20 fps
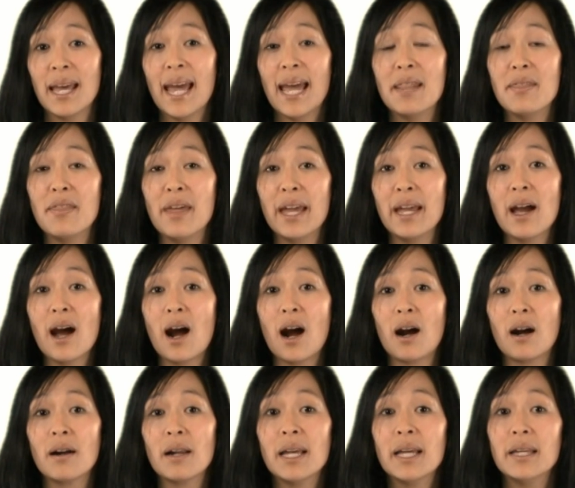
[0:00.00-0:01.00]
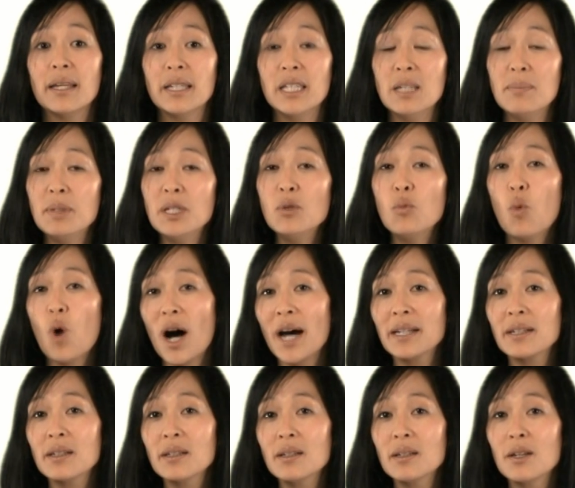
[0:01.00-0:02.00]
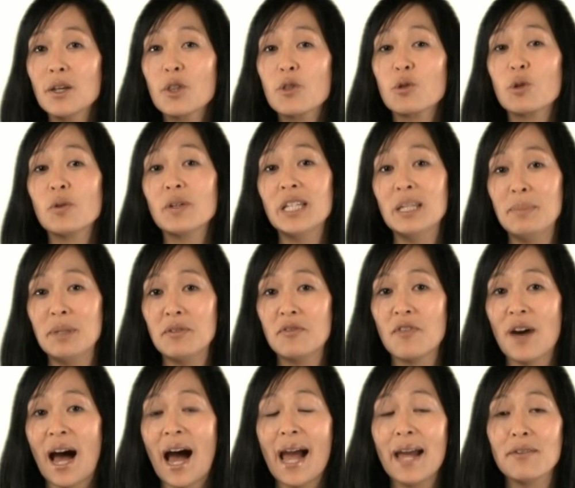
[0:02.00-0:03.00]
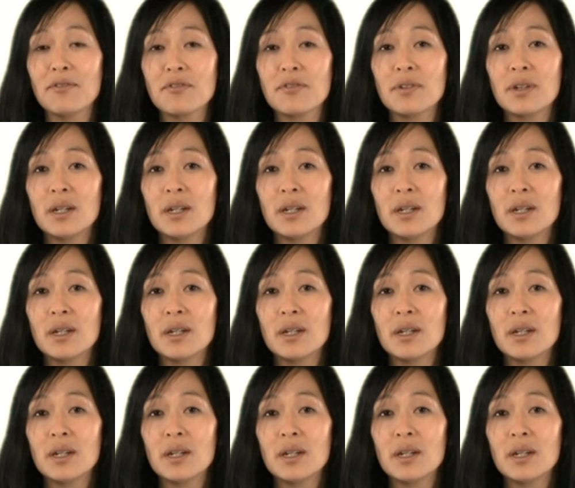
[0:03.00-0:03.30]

and they are EB-1 through EB-5.